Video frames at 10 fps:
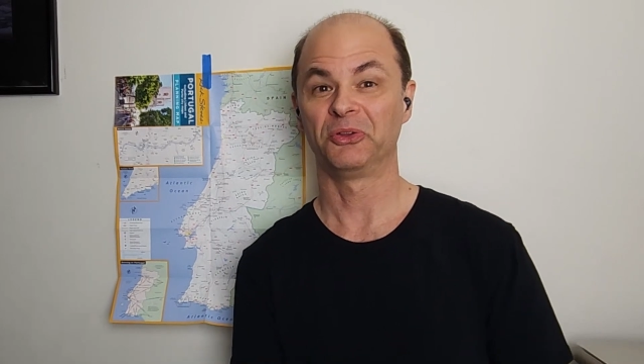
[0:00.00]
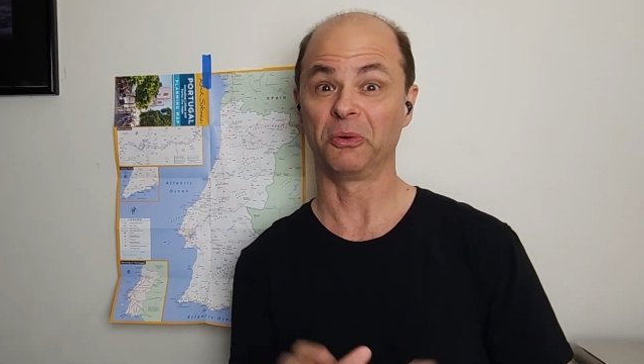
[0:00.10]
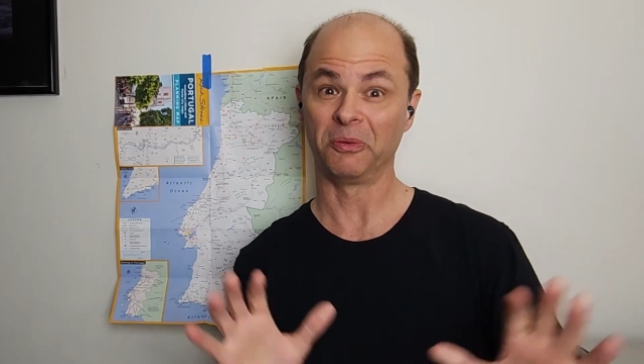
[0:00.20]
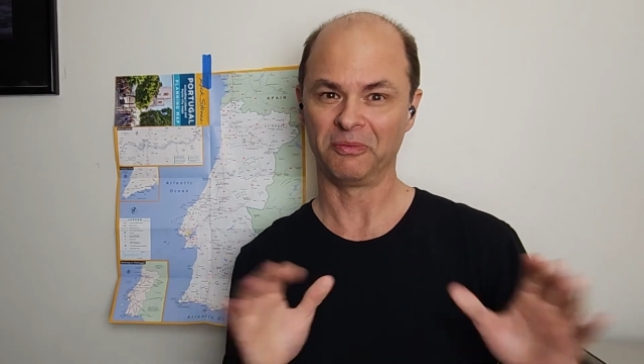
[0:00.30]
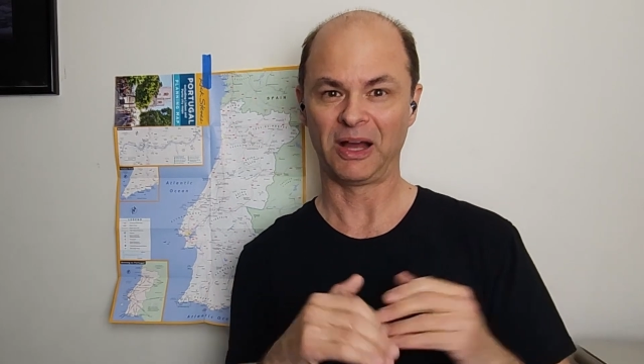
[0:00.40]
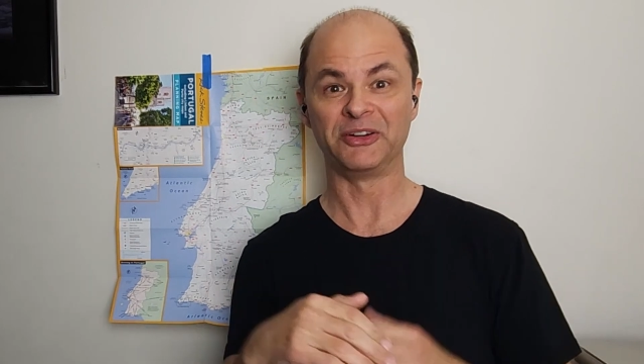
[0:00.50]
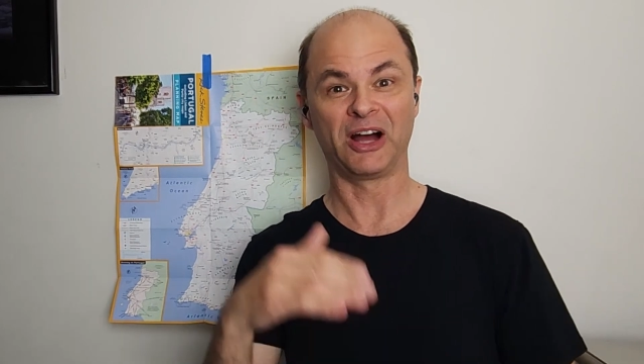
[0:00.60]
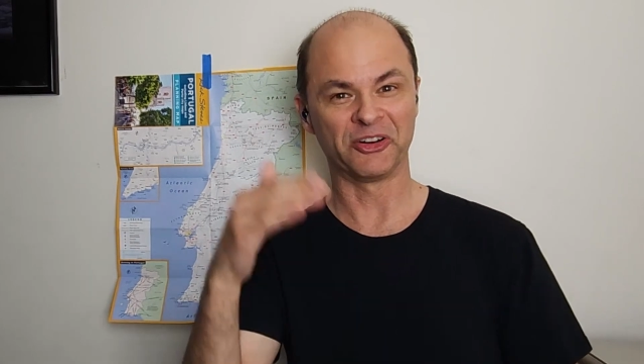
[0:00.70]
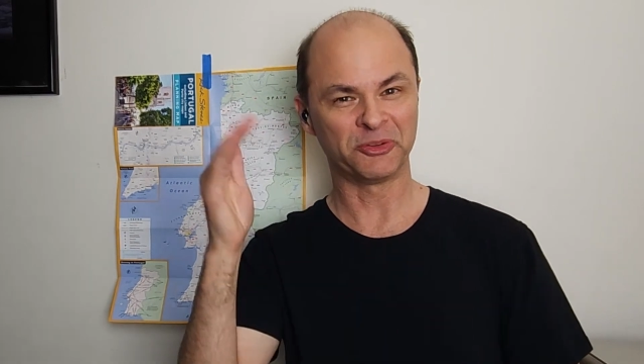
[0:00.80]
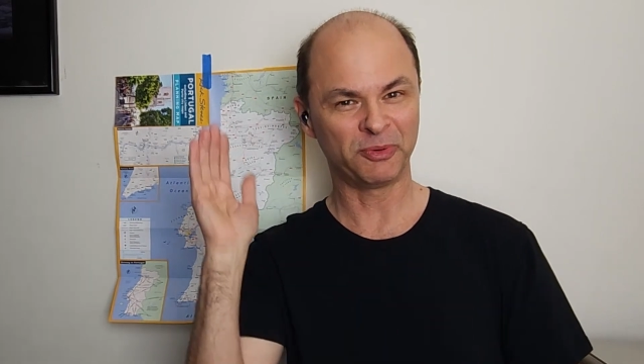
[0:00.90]
So I
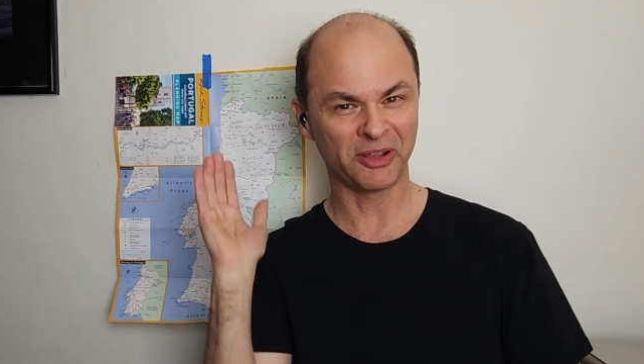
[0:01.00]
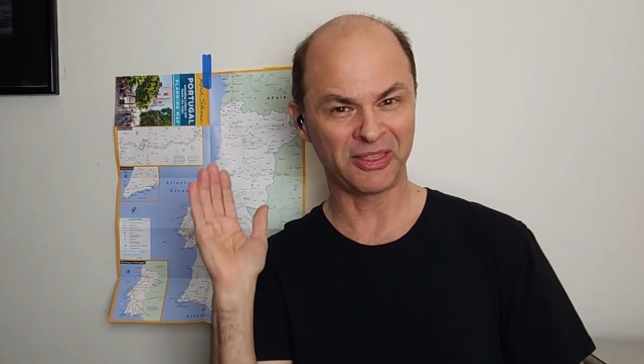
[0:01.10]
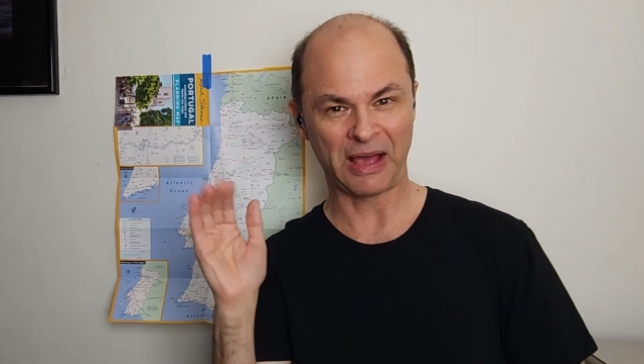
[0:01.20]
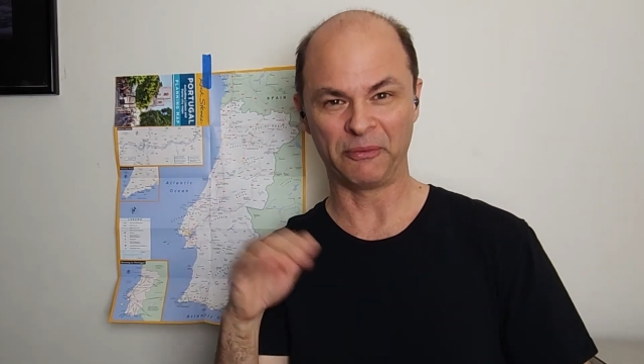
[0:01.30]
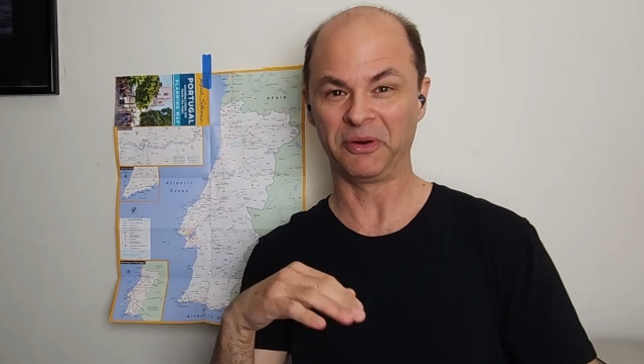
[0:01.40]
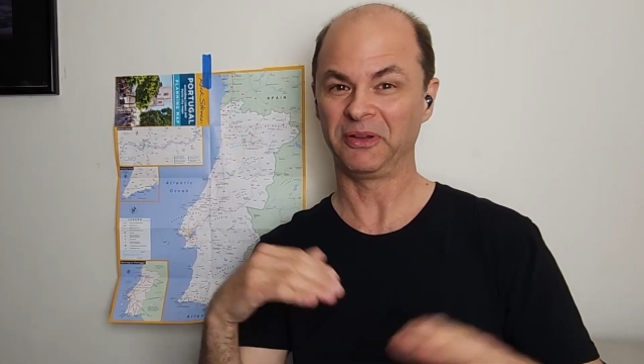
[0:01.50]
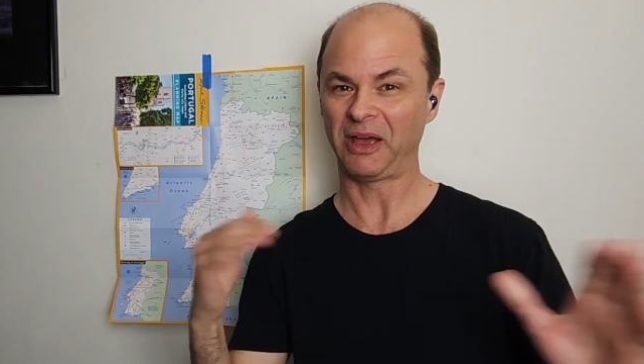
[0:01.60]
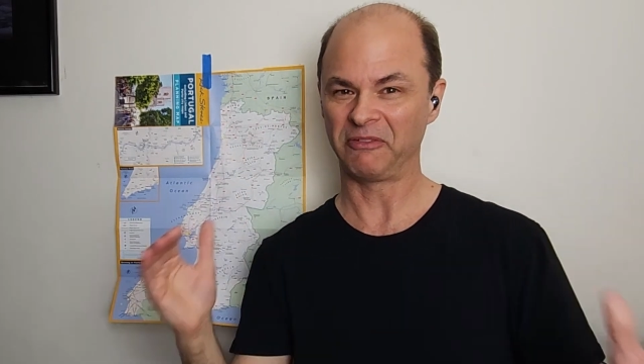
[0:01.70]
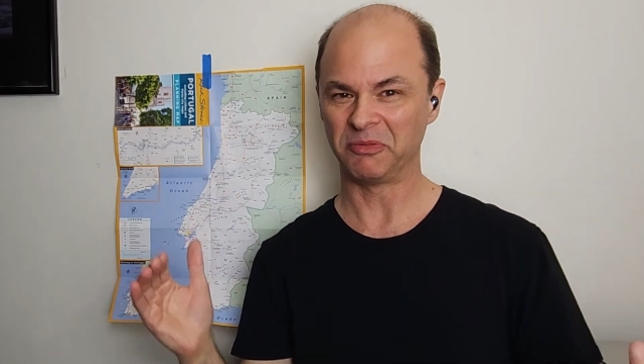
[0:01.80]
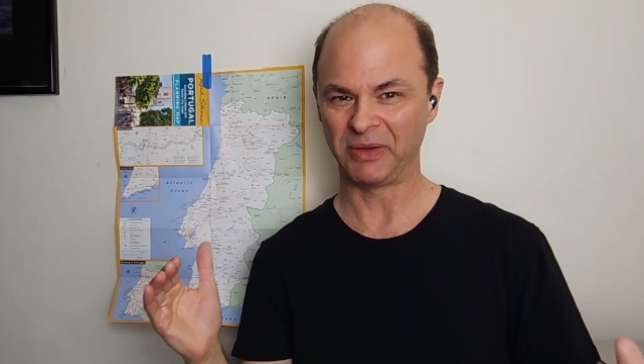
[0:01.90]
dodged the bullet on that one
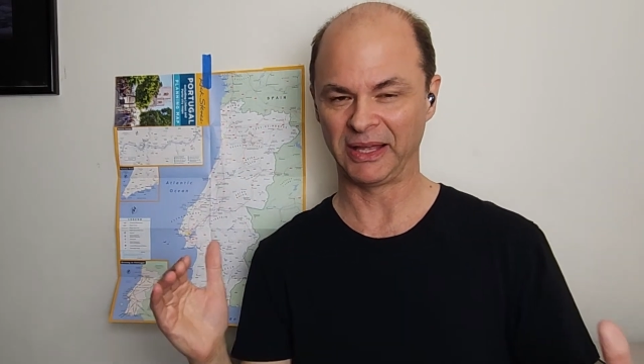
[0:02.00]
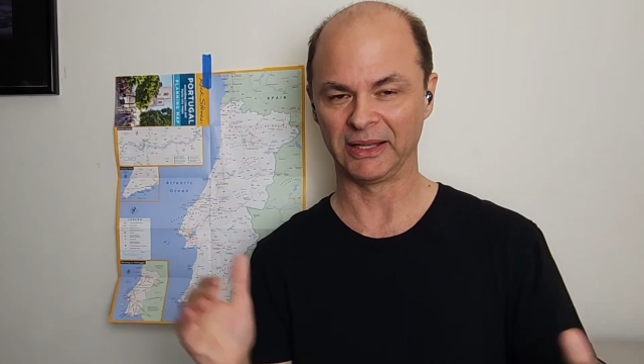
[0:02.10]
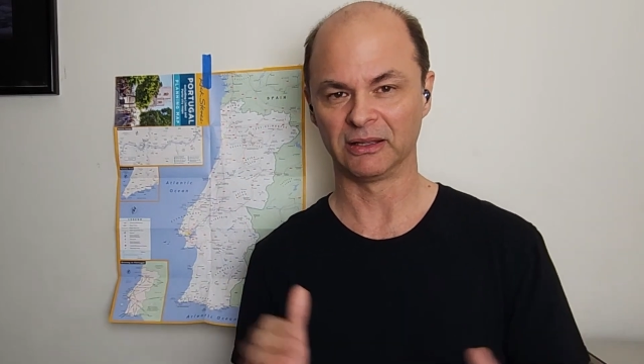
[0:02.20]
and we made